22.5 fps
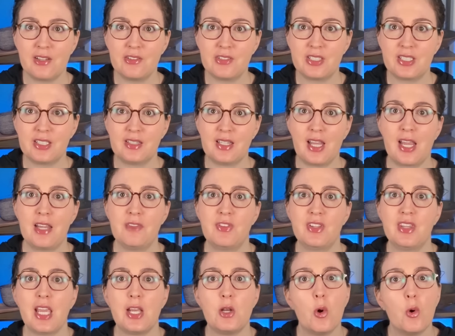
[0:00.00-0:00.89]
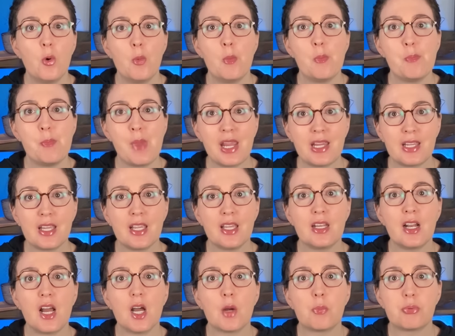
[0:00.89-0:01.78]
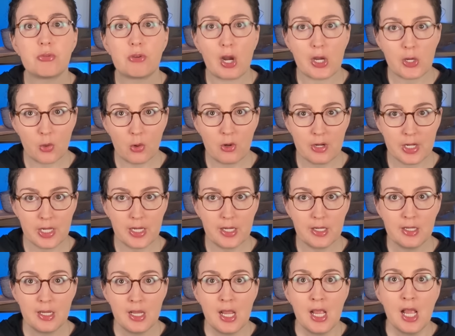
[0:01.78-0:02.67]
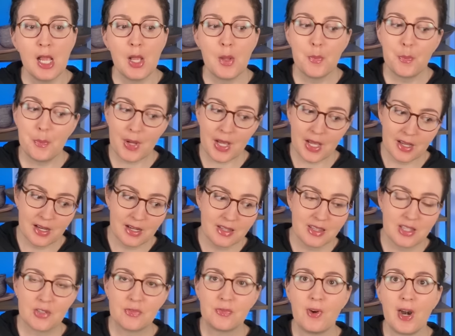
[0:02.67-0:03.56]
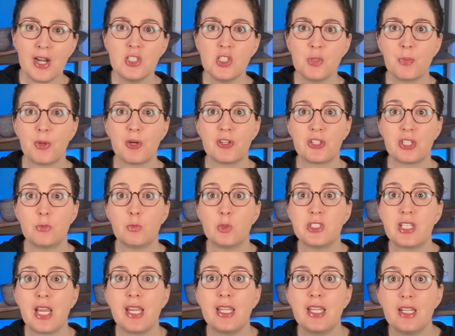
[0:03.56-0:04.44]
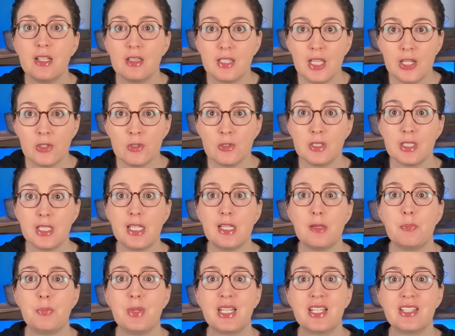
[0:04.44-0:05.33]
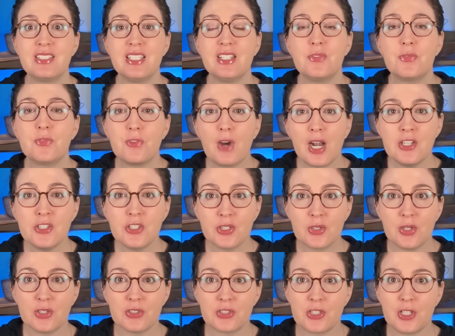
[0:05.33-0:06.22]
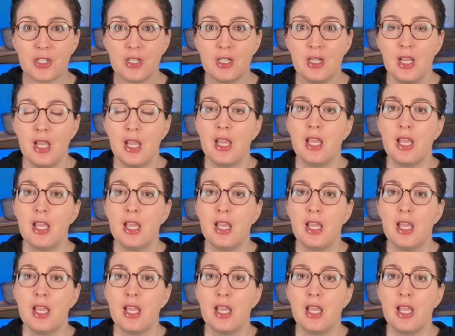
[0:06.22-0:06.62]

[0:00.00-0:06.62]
else in life, and they don't make it a priority. But the French person will take it literally, because in French culture,